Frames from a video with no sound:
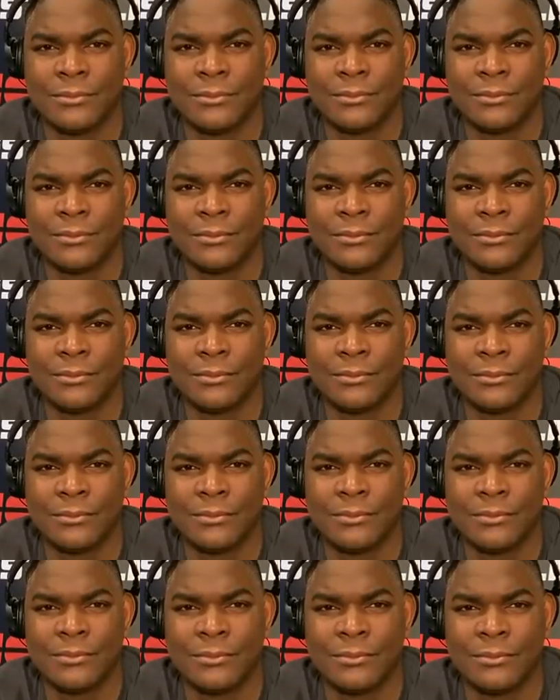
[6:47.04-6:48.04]

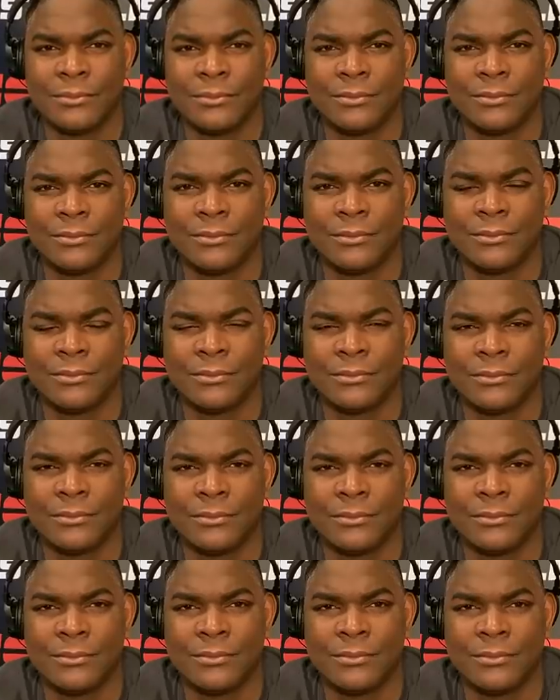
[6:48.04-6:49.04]

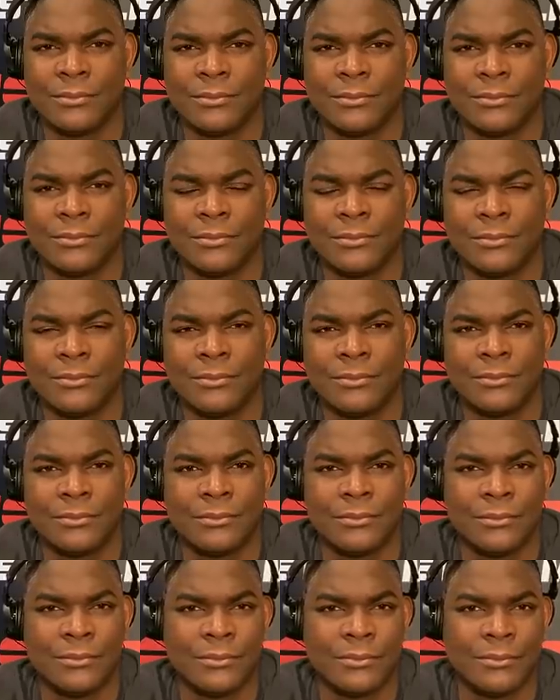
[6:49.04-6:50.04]

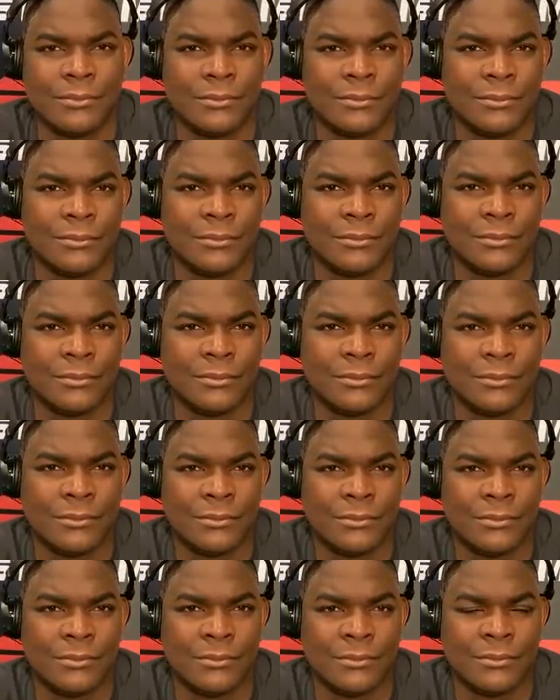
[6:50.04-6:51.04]

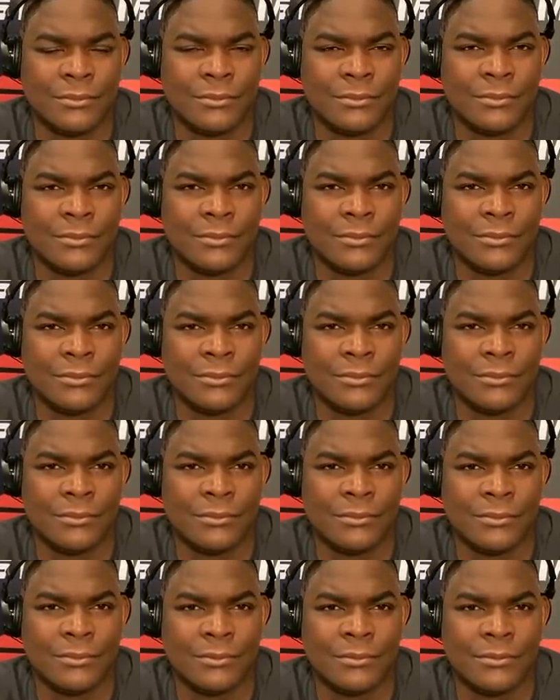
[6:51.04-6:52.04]

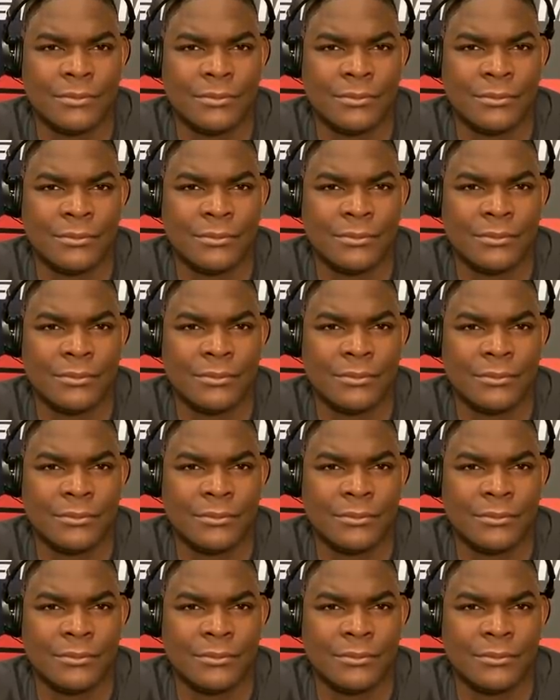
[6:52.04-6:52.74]
[no speech]